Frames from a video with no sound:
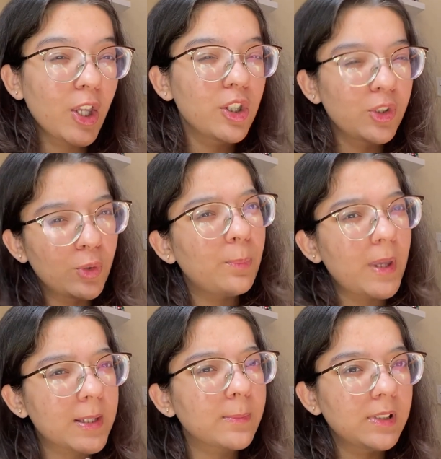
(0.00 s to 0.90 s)
you
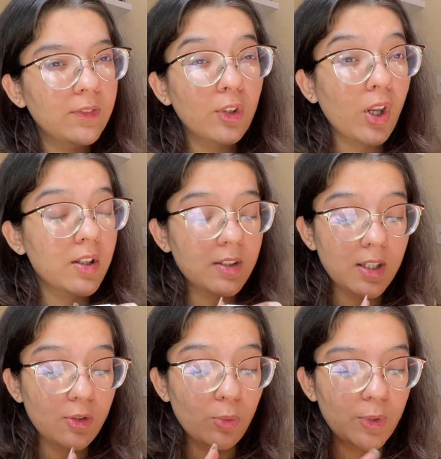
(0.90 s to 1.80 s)
best believe you're gonna see
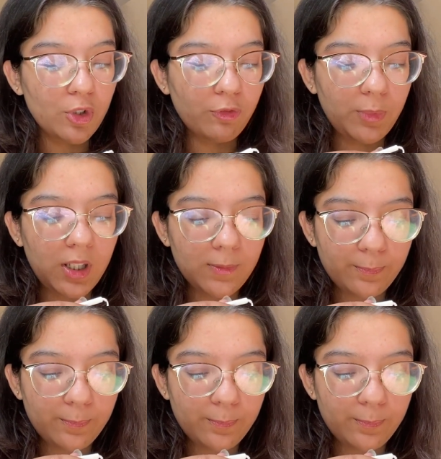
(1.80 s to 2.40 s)
so much of me.